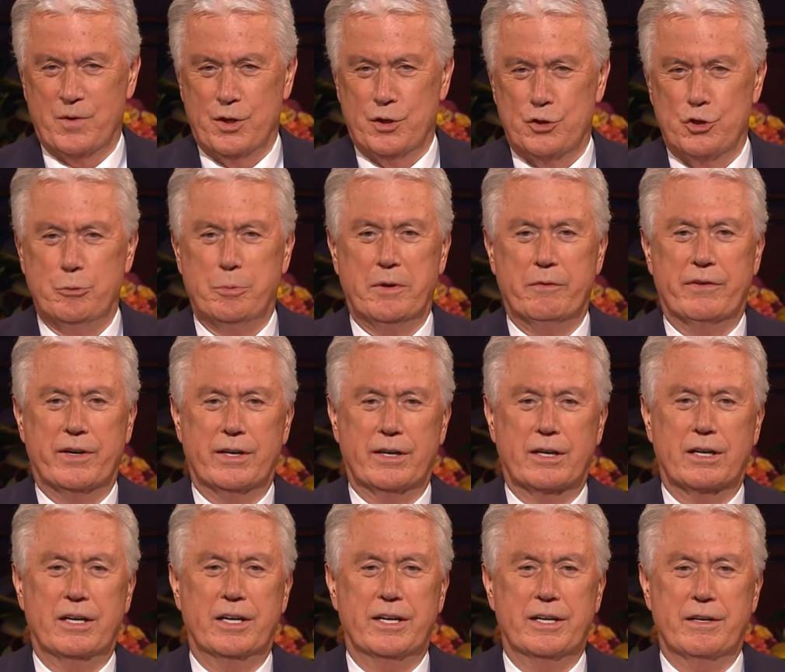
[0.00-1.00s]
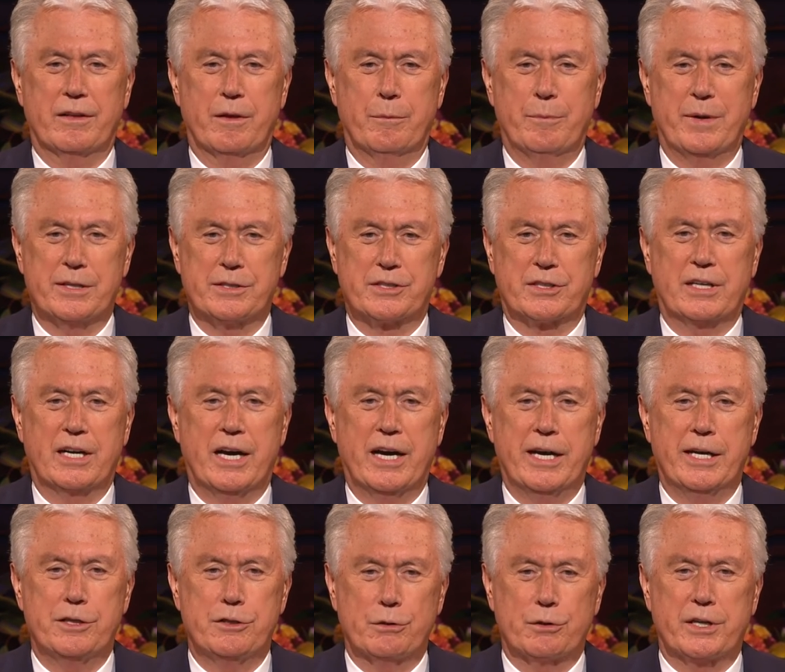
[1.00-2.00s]
To be very clear, the best
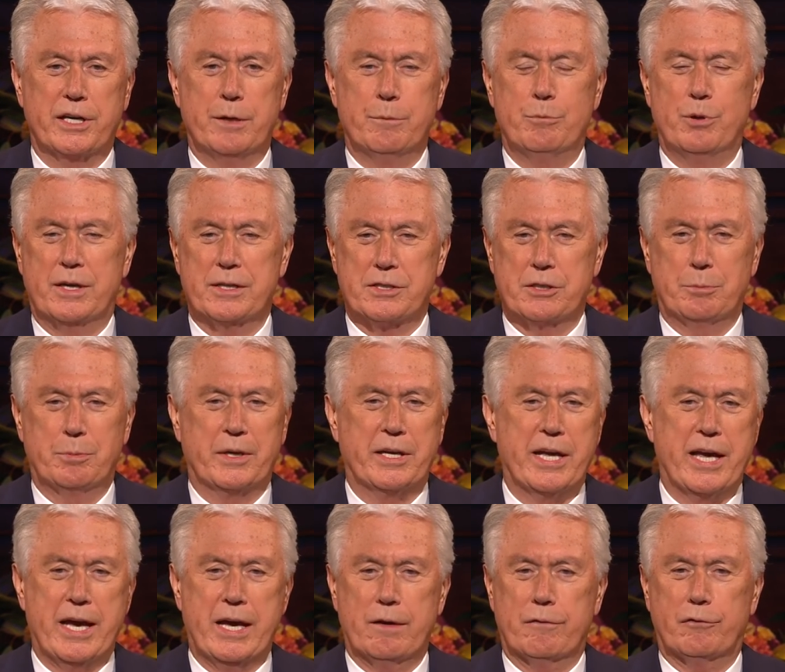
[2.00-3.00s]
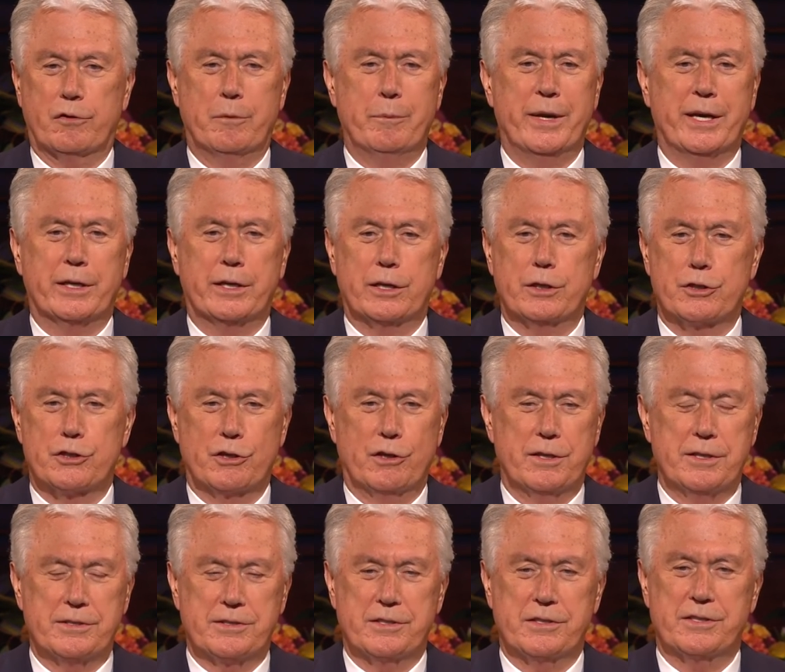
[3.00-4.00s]
guide you can possibly have for making
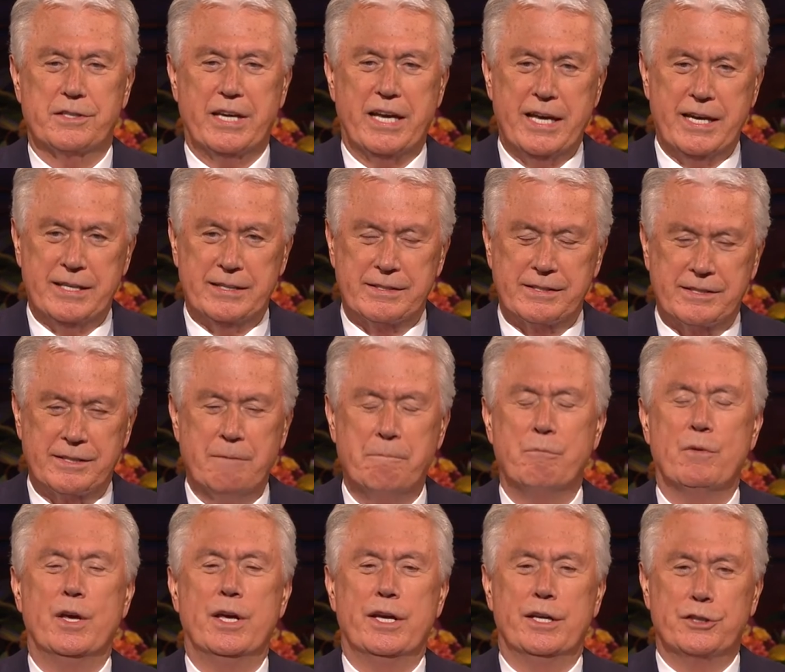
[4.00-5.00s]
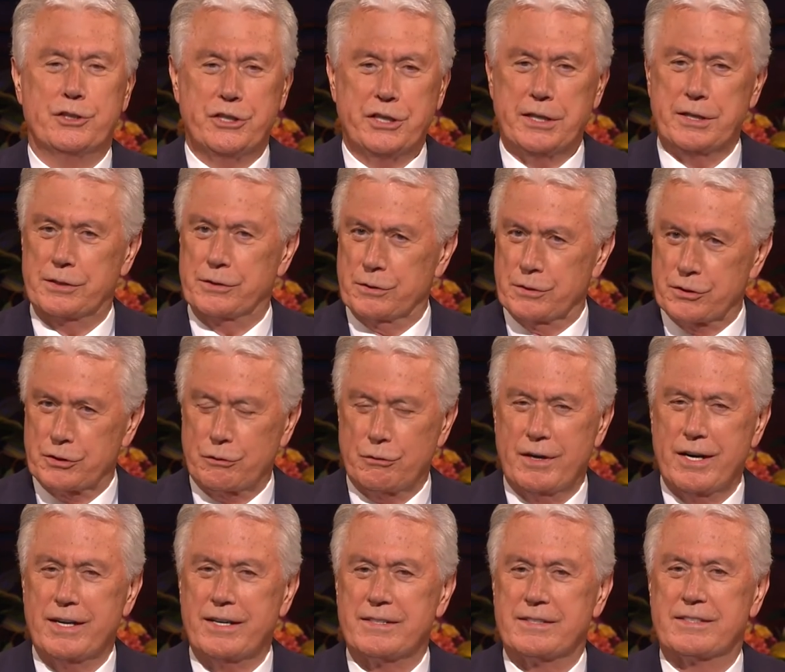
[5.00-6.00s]
choices is Jesus
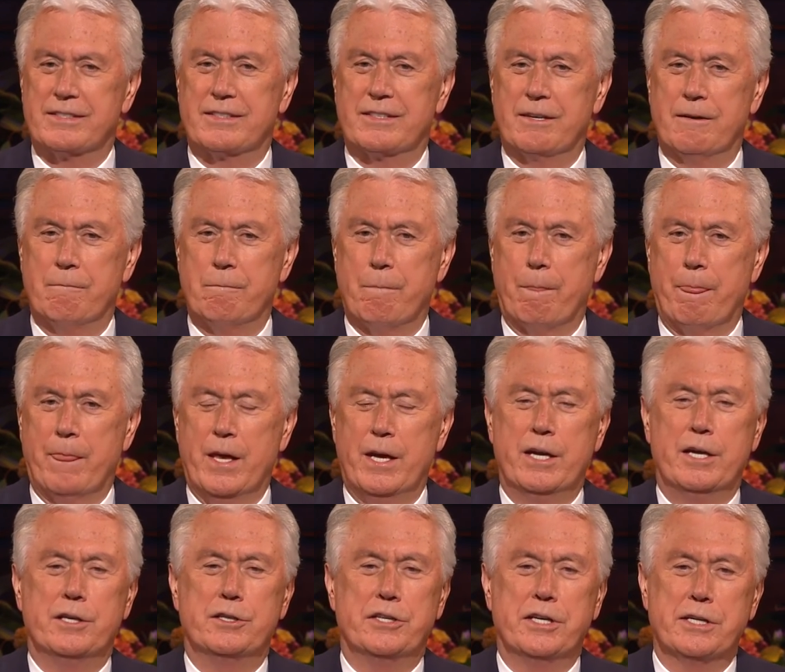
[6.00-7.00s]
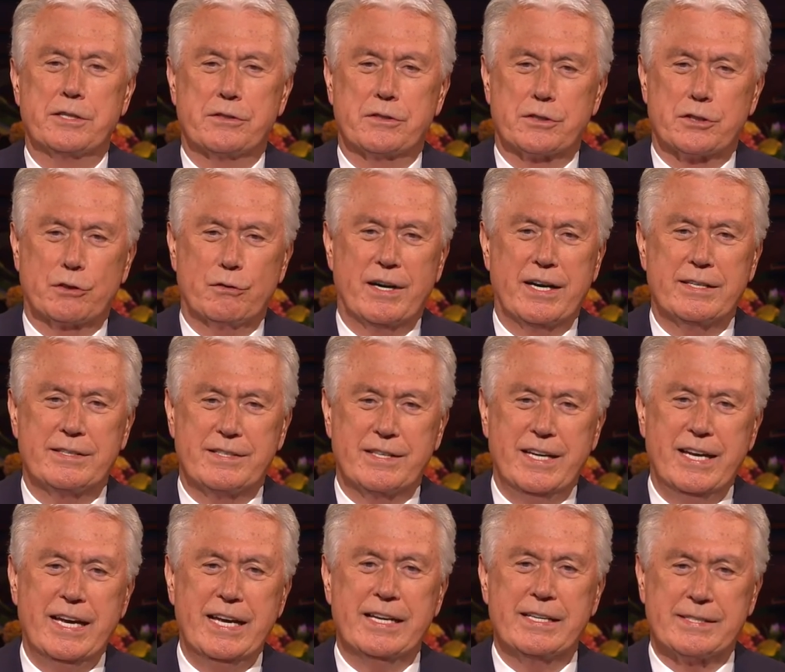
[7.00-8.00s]
Christ. Jesus Christ
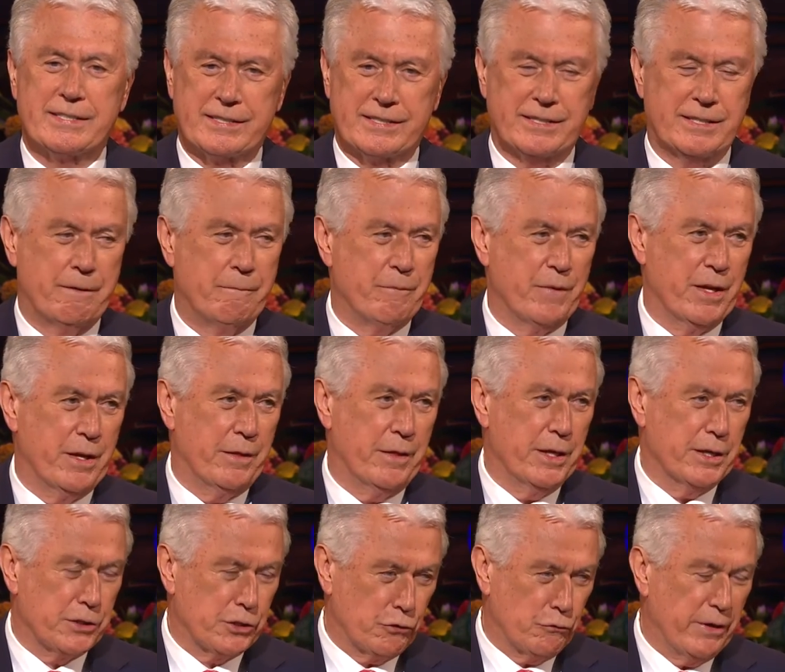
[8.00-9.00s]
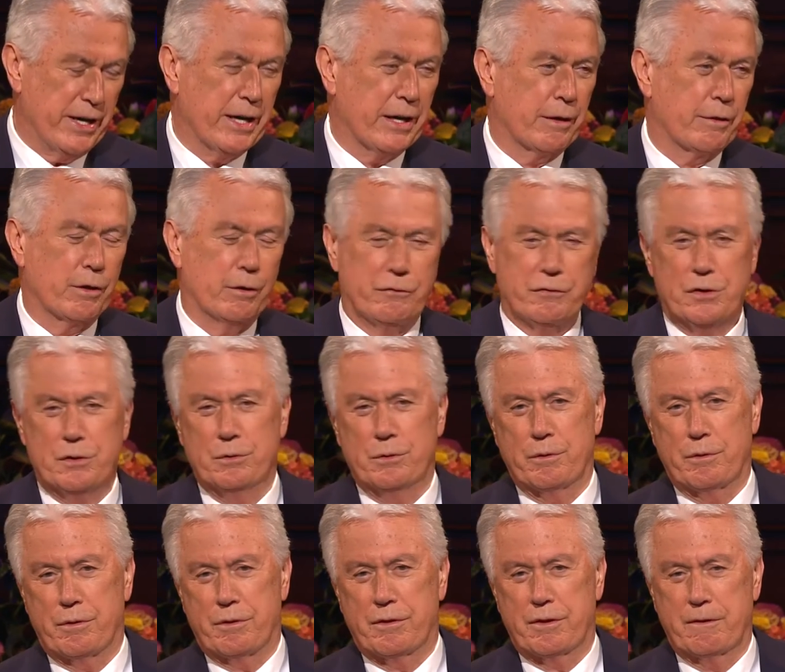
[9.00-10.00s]
is the strength of
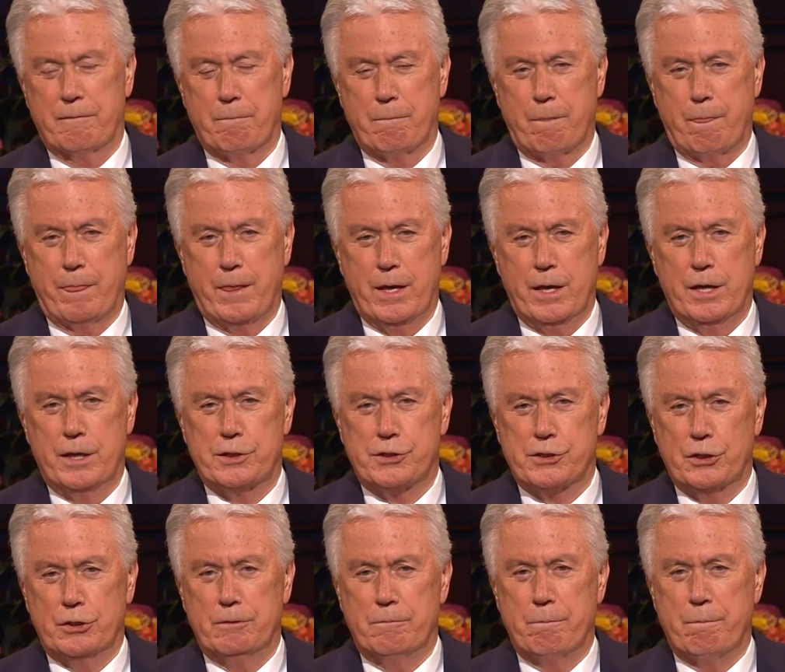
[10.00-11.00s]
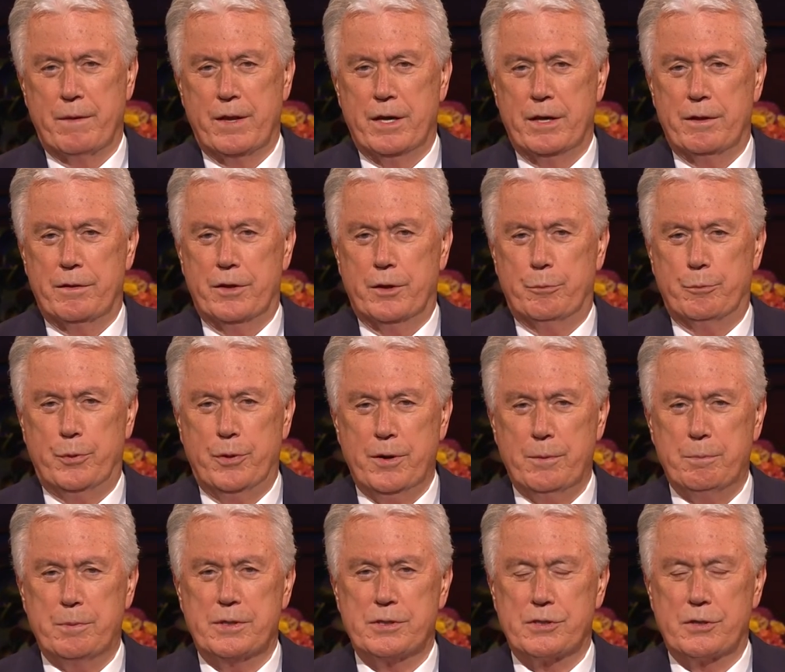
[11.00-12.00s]
youth. So the
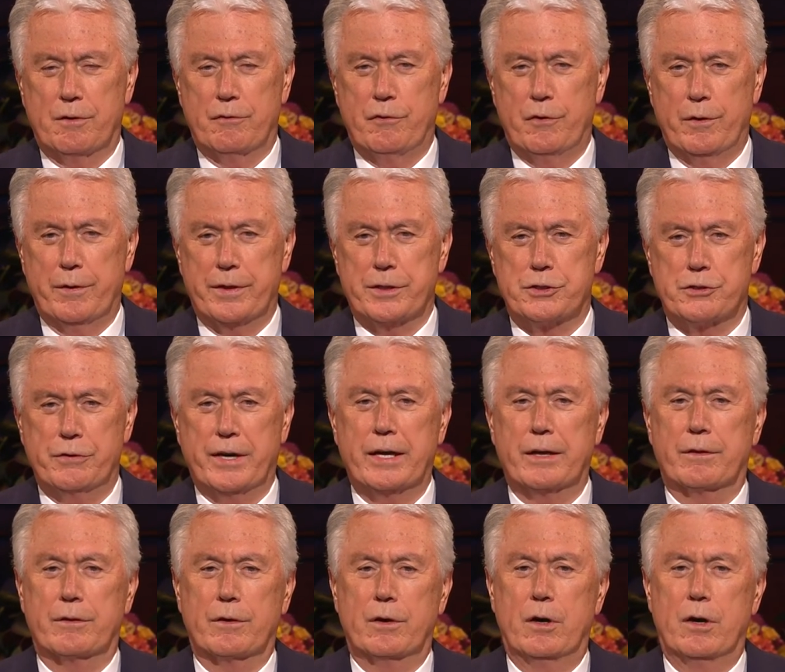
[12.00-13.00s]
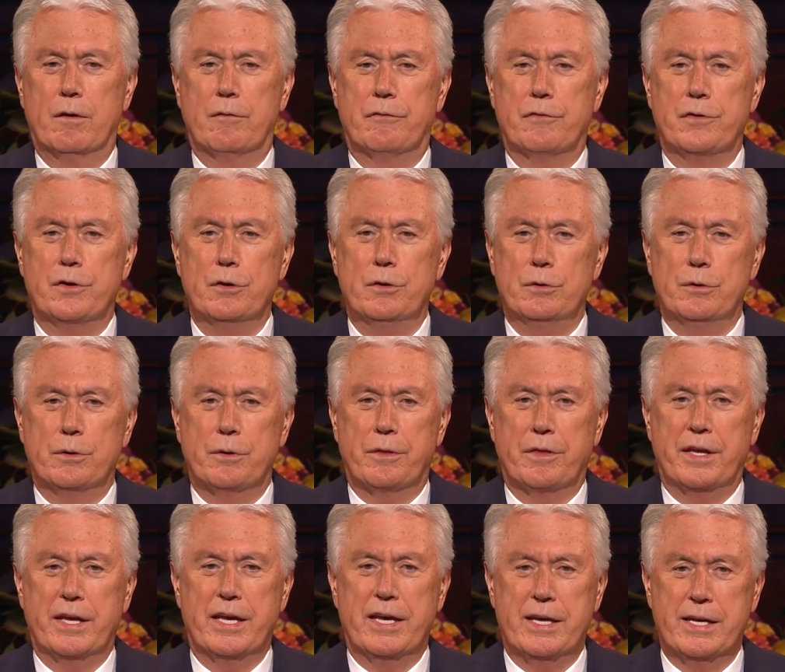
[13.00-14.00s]
purpose of For the Strength of Youth
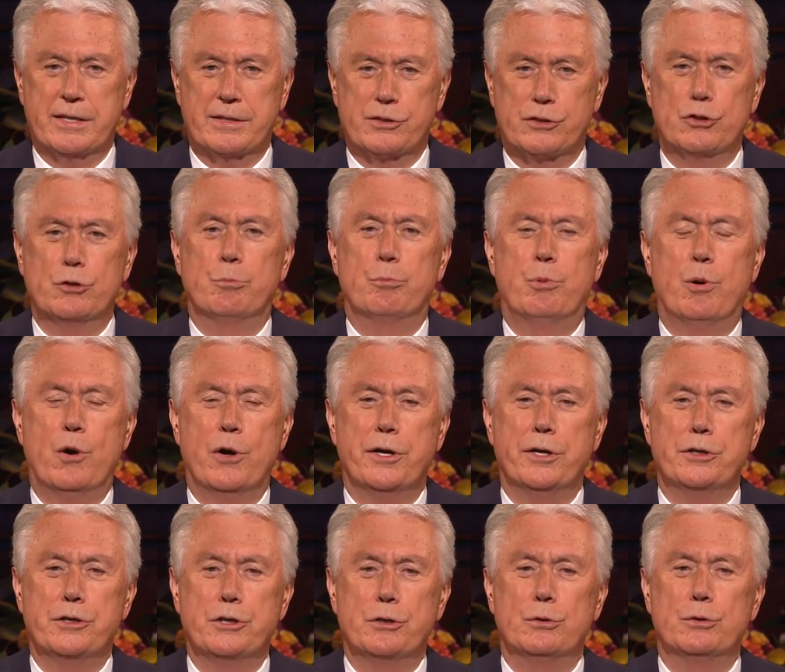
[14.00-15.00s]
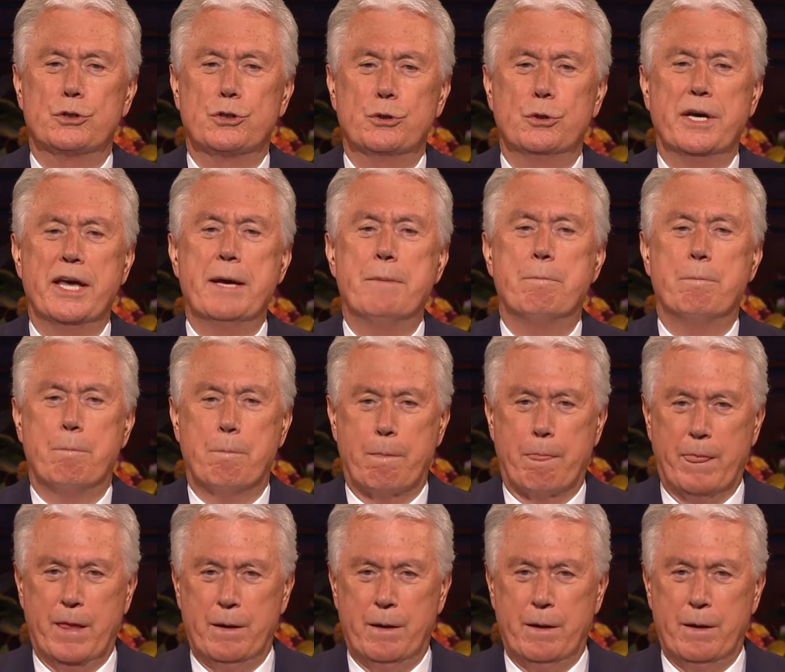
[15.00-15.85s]
is to point you to him.